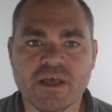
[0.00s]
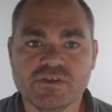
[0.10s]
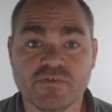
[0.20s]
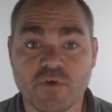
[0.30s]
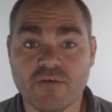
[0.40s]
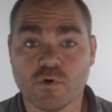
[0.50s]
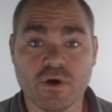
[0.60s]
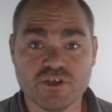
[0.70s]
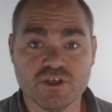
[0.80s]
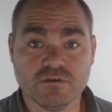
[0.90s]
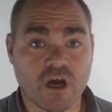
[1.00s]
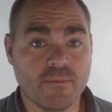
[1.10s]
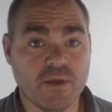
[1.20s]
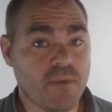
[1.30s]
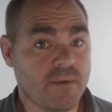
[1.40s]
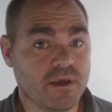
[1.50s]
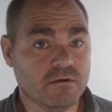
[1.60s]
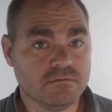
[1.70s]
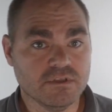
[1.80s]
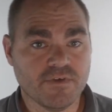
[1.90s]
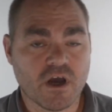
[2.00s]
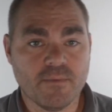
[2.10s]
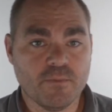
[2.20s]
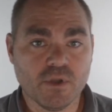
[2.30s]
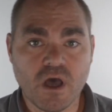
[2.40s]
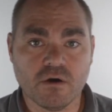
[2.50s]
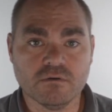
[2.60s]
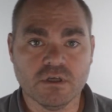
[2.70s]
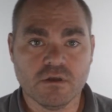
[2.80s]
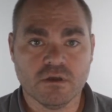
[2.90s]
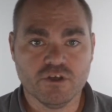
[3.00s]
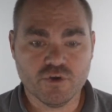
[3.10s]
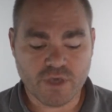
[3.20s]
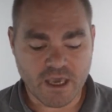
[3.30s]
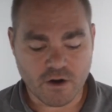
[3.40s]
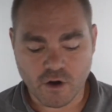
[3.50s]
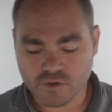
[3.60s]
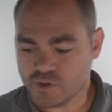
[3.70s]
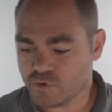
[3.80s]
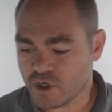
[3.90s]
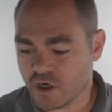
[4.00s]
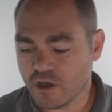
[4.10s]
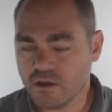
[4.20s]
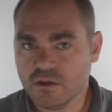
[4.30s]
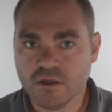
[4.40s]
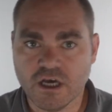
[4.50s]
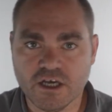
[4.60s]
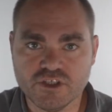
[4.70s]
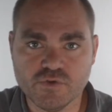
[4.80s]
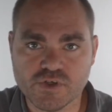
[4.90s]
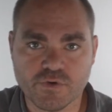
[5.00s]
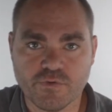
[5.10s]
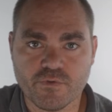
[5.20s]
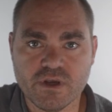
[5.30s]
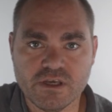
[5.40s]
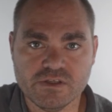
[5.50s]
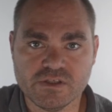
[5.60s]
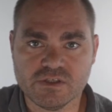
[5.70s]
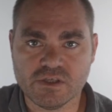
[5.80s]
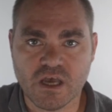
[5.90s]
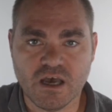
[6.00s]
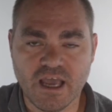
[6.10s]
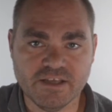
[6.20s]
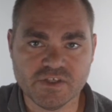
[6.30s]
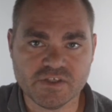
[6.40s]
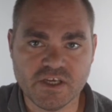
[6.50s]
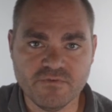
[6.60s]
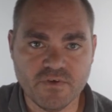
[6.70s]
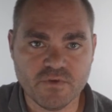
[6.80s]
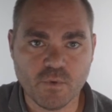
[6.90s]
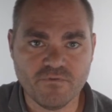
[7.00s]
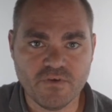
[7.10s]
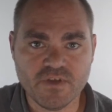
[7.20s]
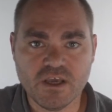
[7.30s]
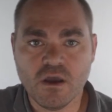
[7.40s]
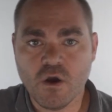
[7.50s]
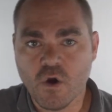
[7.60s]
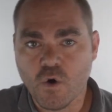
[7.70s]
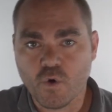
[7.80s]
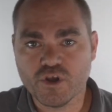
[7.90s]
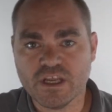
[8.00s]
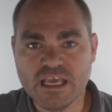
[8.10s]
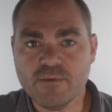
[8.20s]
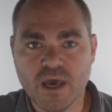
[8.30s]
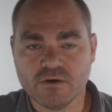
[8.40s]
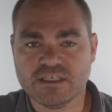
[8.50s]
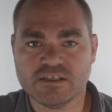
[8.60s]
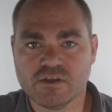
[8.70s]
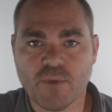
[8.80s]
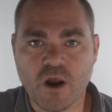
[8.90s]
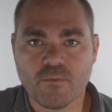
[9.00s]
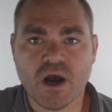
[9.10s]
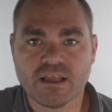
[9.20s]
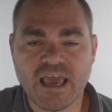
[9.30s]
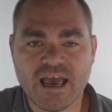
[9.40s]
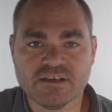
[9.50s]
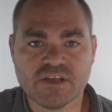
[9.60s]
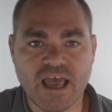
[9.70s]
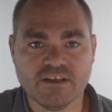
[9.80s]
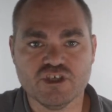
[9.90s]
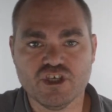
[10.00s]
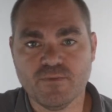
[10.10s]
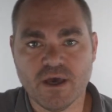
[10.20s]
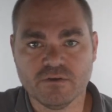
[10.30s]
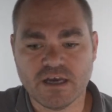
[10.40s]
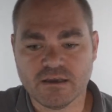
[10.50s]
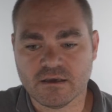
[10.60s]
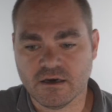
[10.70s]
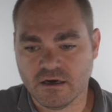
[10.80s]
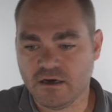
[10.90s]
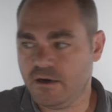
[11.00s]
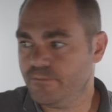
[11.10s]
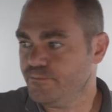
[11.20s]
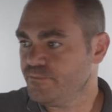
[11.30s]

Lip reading: If you have a question, comment maybe, leave a comment below. You can also call 203-816-5150, or you can email teslapowerpodcast@gmail.com.